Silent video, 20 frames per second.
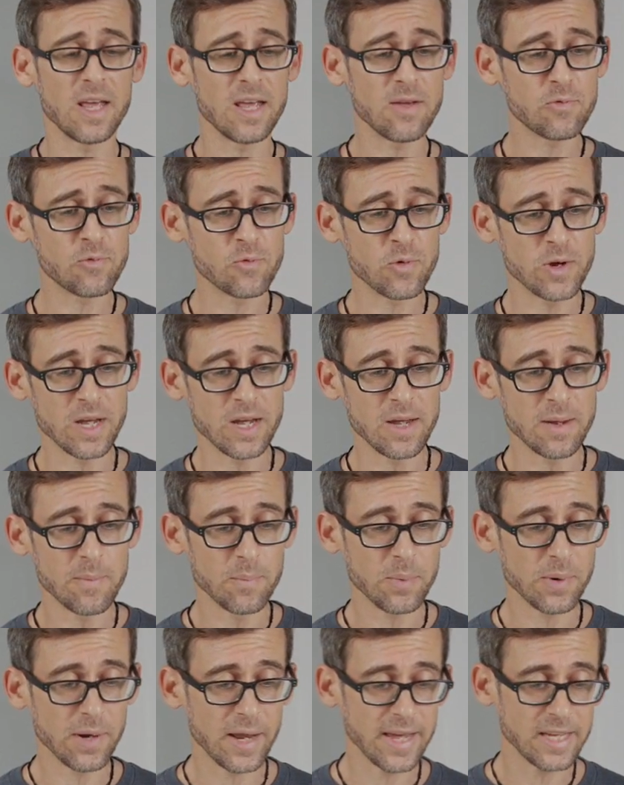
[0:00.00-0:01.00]
if we
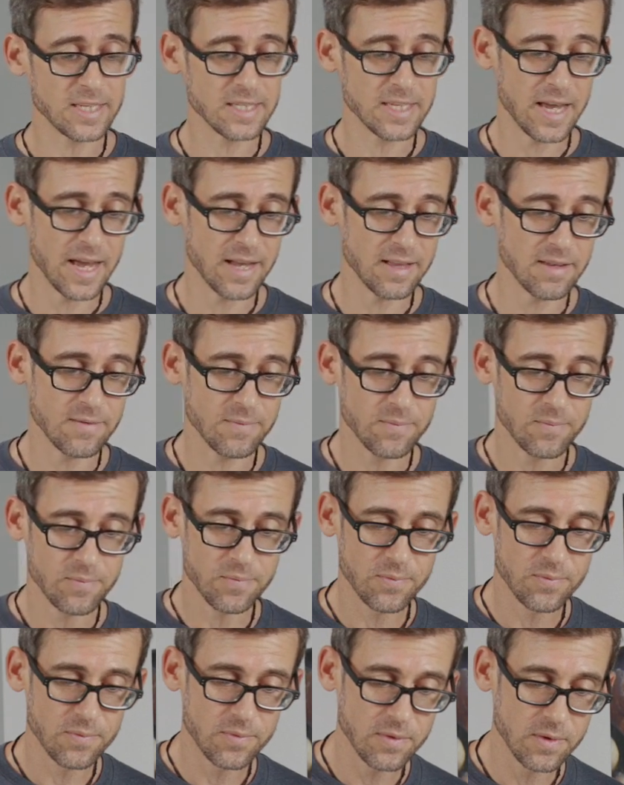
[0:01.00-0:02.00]
place that
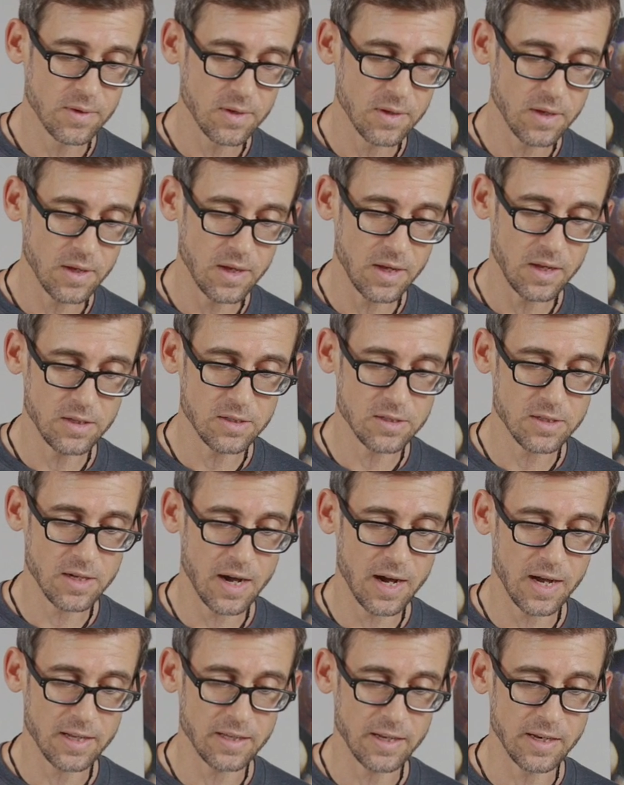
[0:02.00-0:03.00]

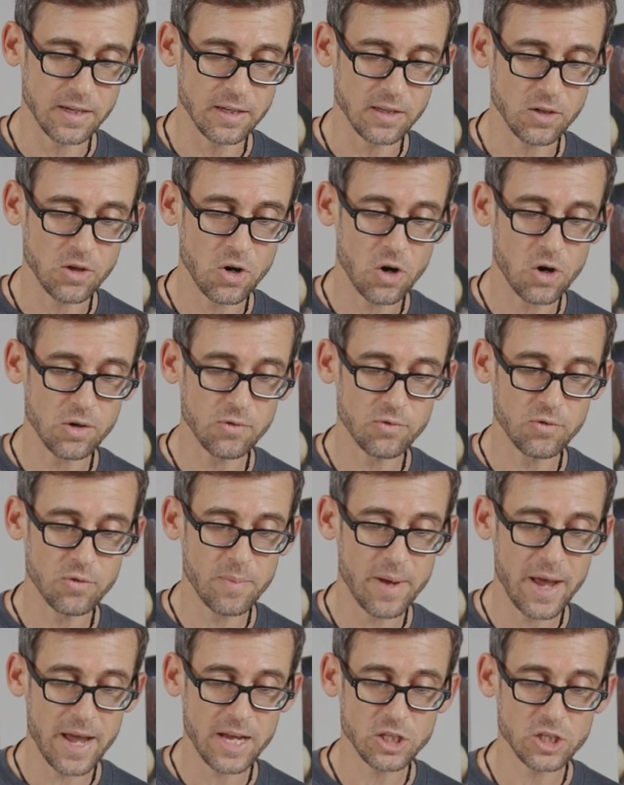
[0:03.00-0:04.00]
inside the little coral
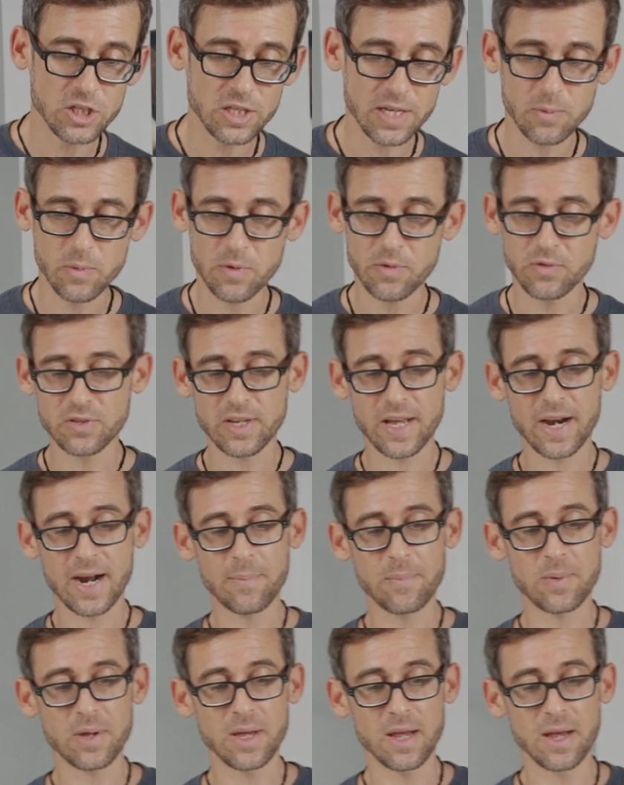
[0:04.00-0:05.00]
formation that we've set
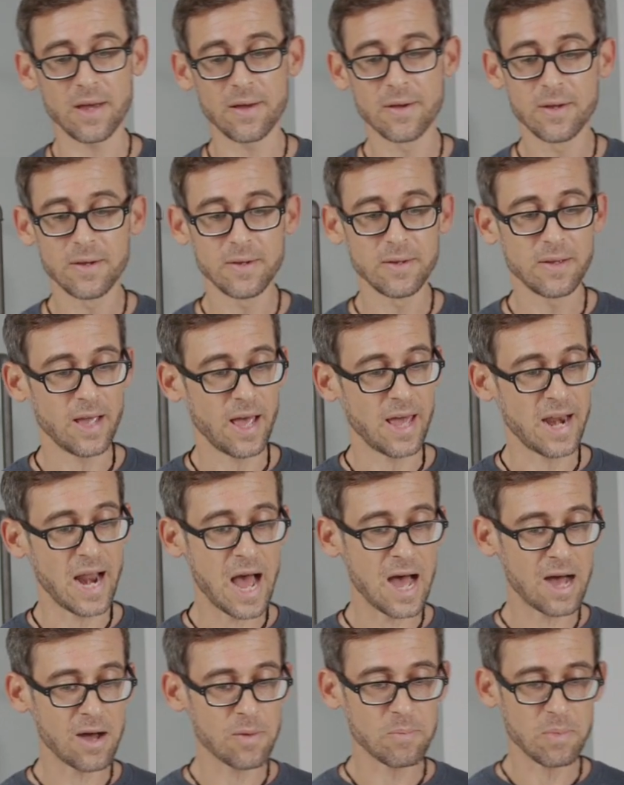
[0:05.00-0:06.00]
up here, and
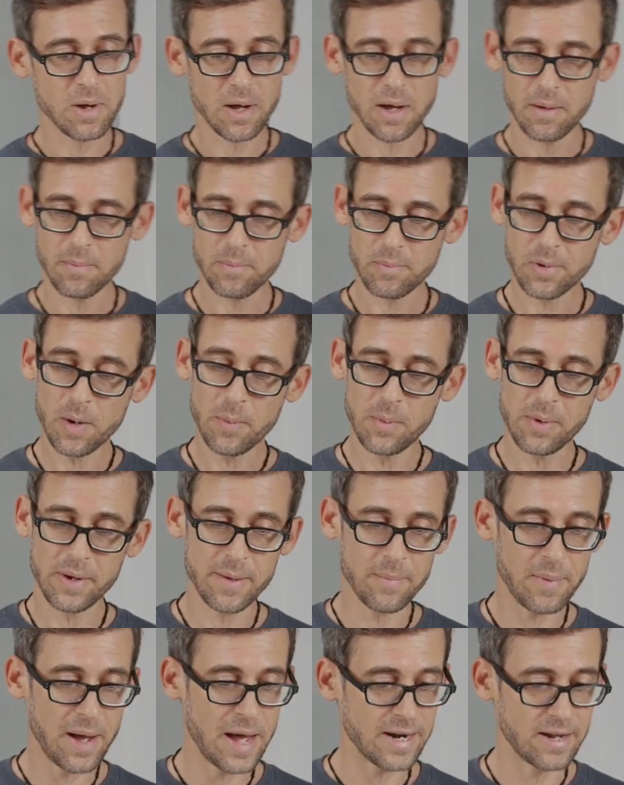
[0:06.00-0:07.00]
now I'm
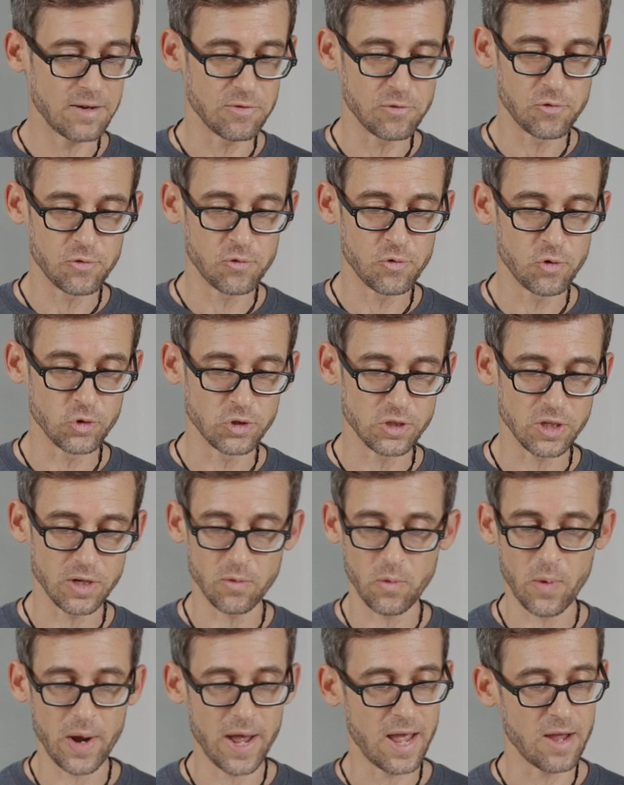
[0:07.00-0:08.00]
probably about a foot
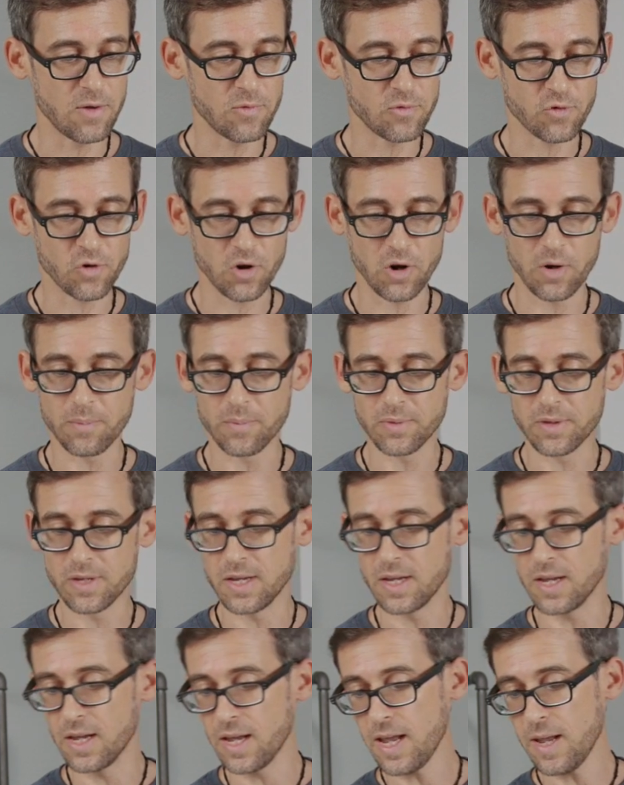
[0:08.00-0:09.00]
away from
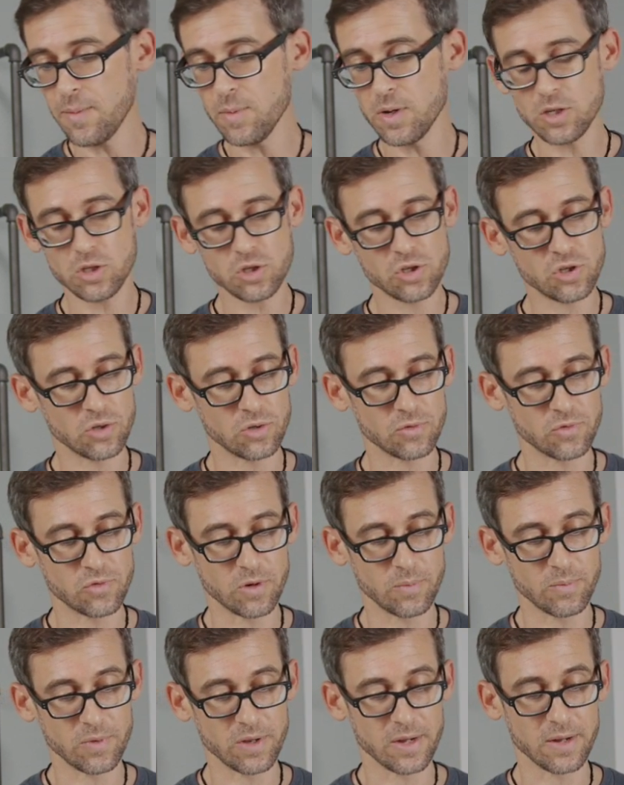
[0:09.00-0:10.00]
the image or
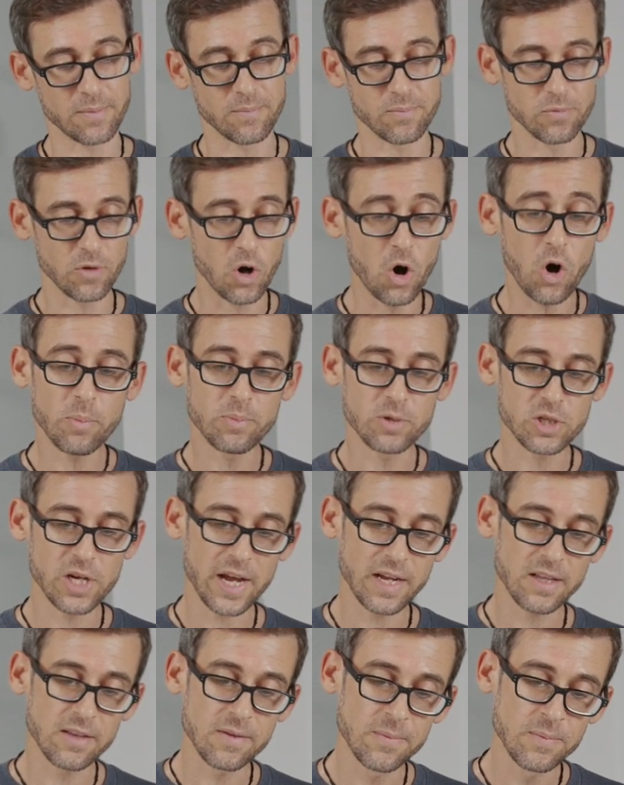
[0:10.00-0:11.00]
from the
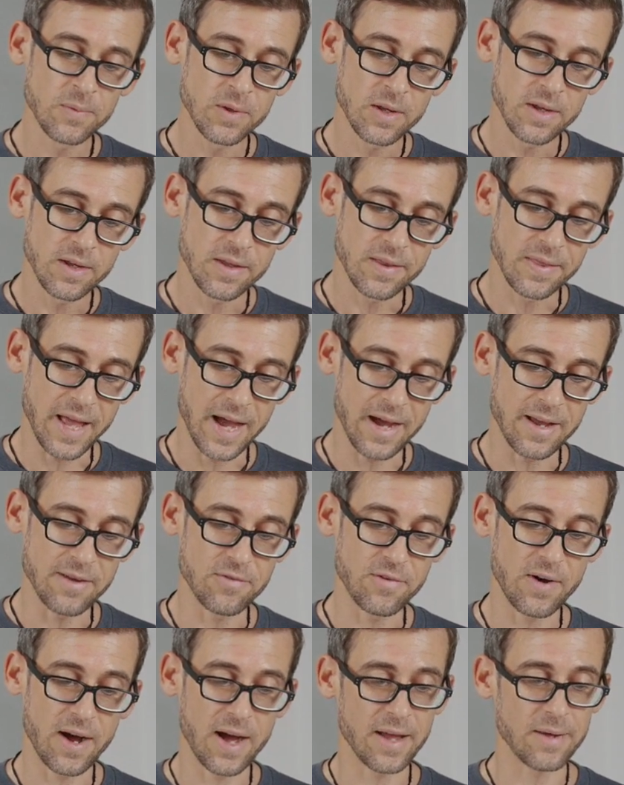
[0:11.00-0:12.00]
object. Now,
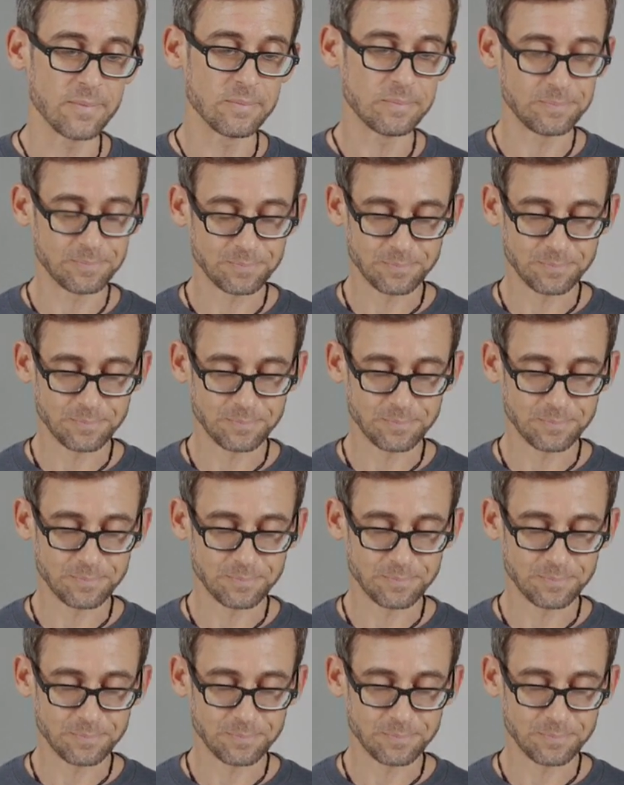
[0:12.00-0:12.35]
if I